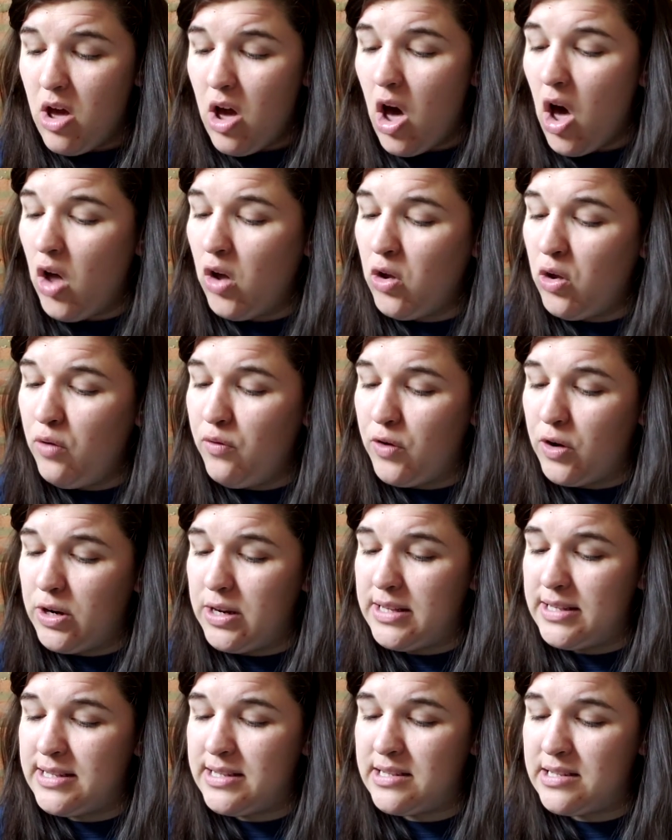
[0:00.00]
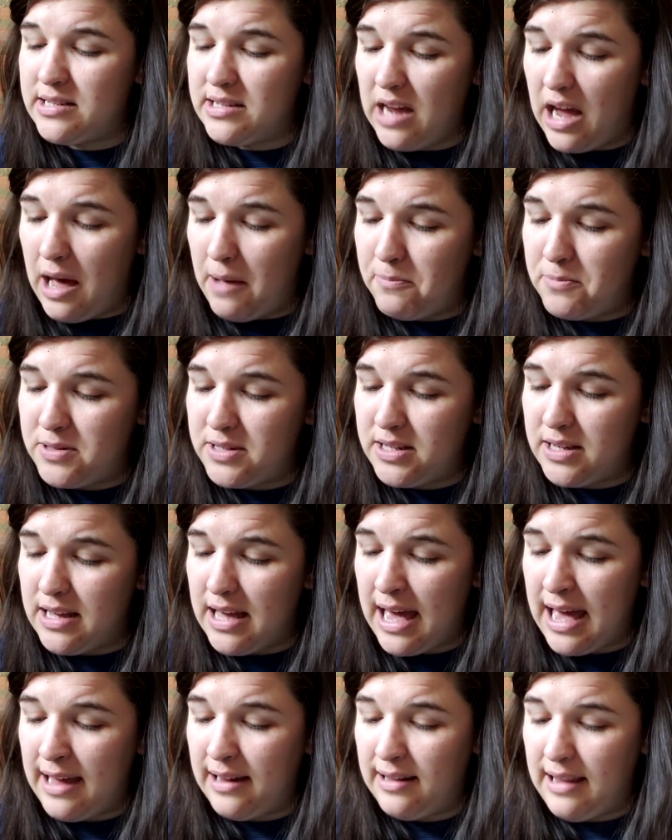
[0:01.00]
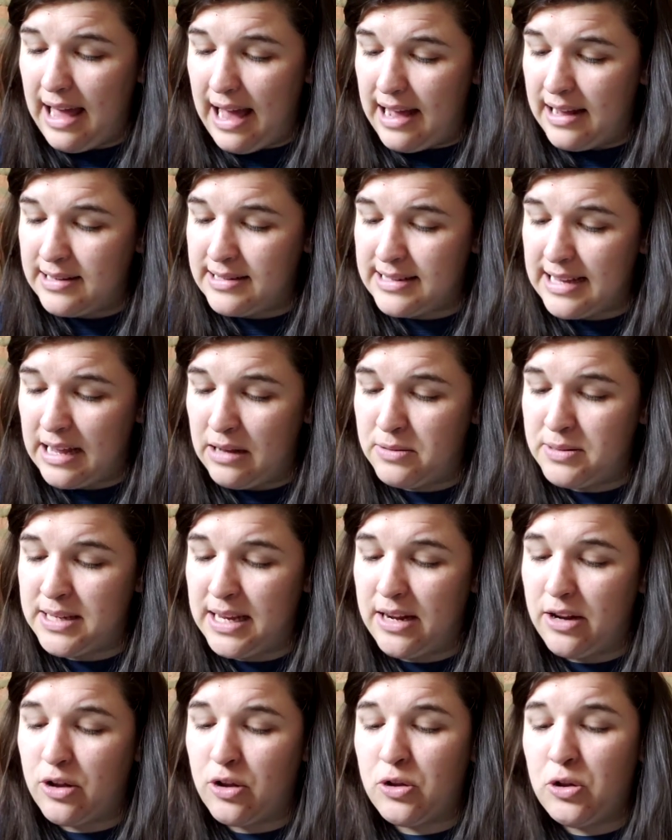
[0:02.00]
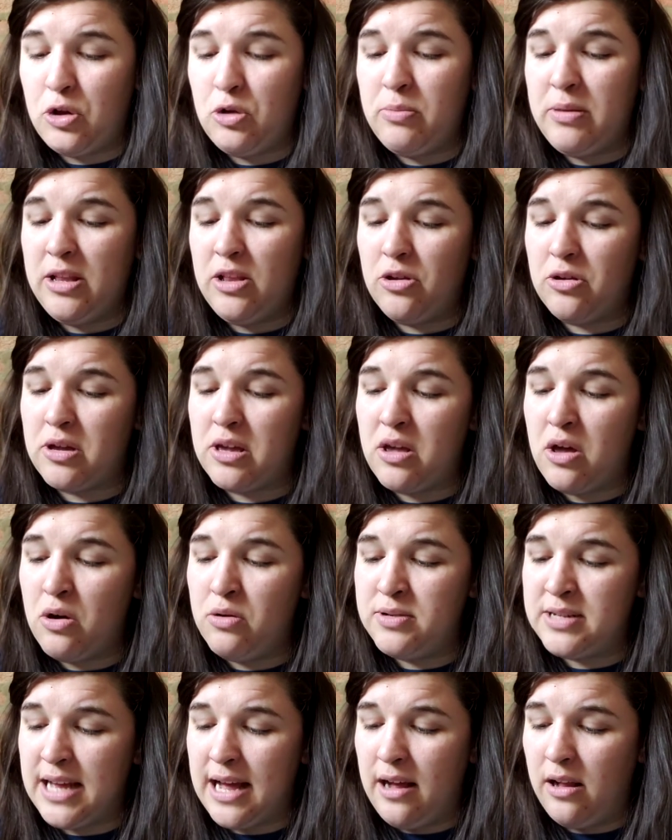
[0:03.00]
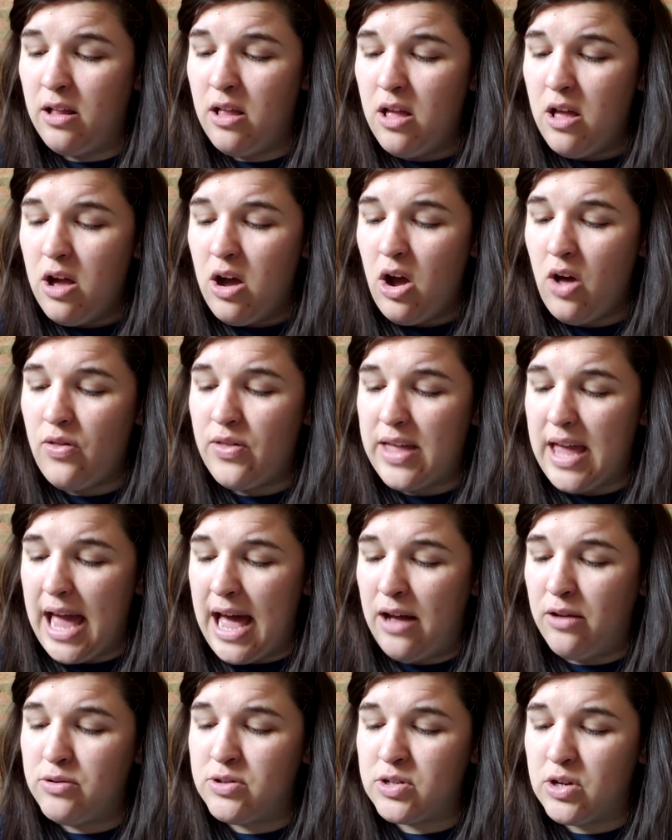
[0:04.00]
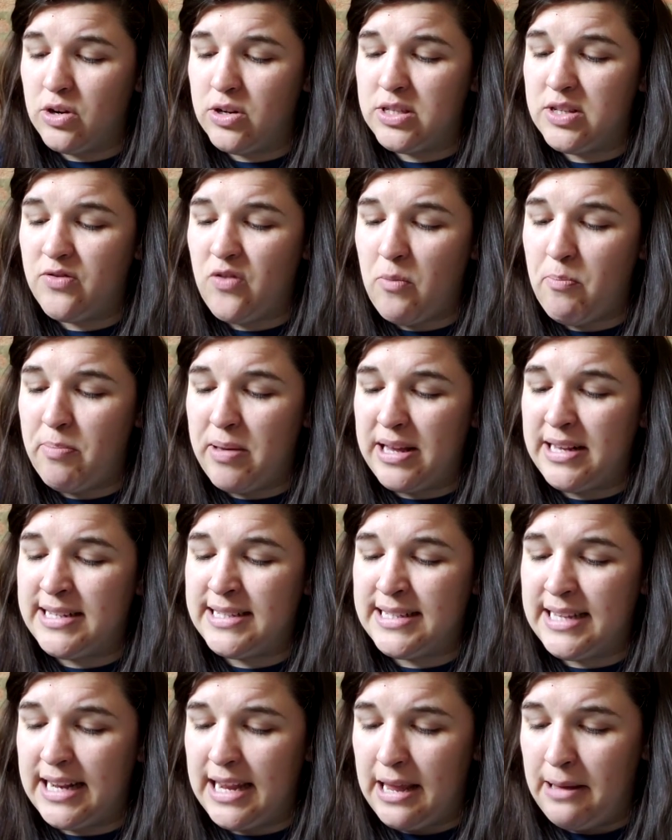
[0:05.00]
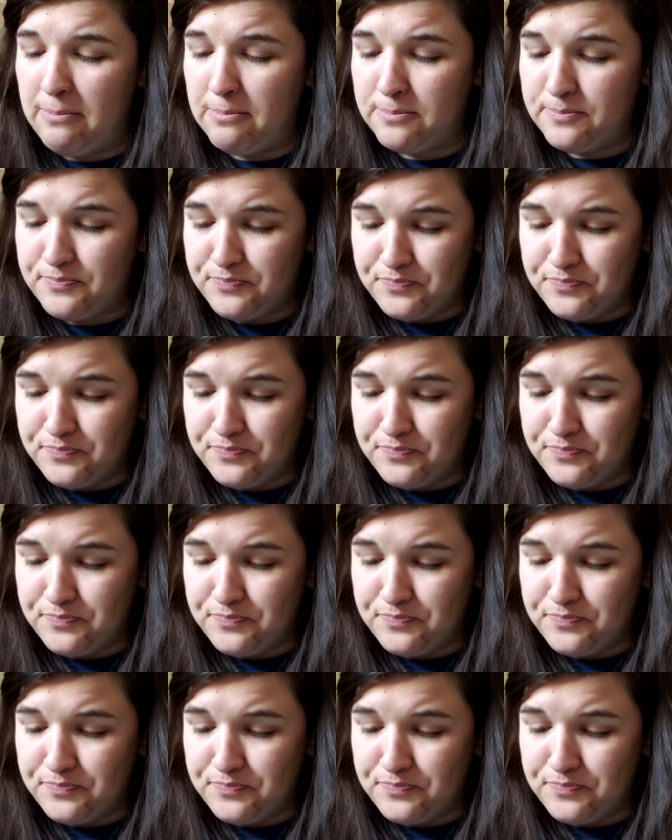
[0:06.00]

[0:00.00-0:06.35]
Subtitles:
Uncle Vernon stopped at last outside a gloomy looking hotel on the outskirts of a big city.